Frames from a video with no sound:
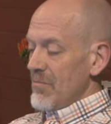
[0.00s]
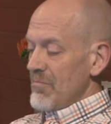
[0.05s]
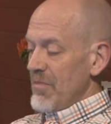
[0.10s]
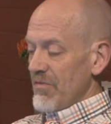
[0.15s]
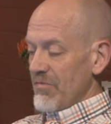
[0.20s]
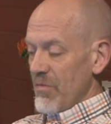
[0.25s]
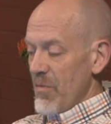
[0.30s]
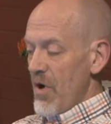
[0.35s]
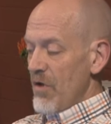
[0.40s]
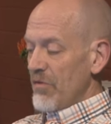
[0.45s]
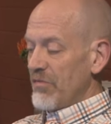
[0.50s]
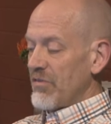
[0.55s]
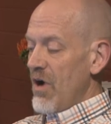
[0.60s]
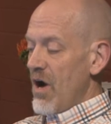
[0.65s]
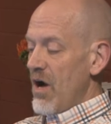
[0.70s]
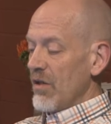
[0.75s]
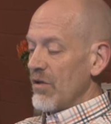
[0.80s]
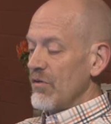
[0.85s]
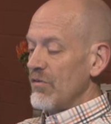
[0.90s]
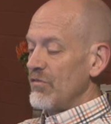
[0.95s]
But from all
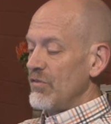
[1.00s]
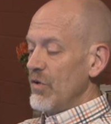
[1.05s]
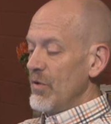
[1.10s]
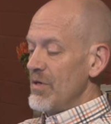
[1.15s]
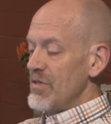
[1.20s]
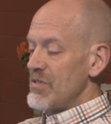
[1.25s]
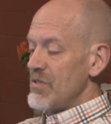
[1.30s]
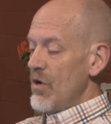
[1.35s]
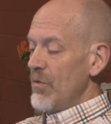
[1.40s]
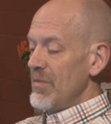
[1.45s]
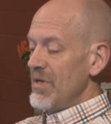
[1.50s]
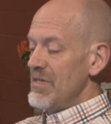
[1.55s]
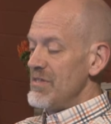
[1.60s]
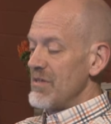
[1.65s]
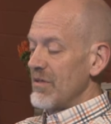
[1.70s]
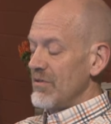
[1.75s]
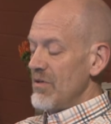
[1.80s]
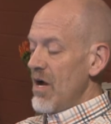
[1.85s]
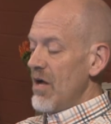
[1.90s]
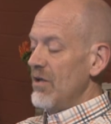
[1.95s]
scholars, doing so means
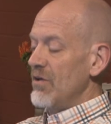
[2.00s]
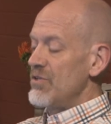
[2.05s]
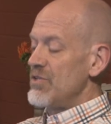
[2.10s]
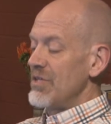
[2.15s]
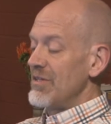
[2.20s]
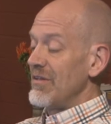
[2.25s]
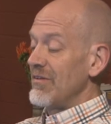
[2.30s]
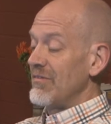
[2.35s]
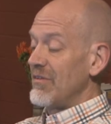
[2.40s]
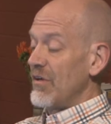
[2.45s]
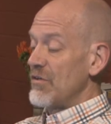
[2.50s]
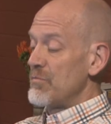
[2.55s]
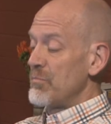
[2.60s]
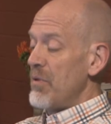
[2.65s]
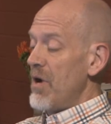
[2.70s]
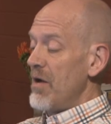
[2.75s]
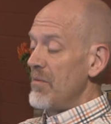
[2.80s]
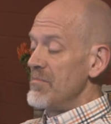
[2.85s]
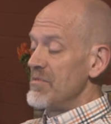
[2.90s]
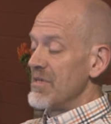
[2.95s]
acknowledging that such
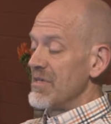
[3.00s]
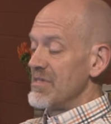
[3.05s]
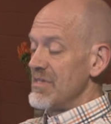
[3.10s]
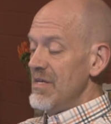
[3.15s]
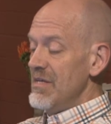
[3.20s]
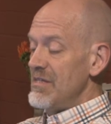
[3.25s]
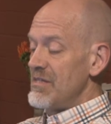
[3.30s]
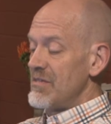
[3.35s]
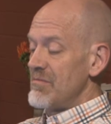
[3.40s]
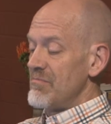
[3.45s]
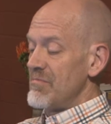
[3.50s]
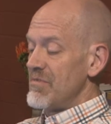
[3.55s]
problems exist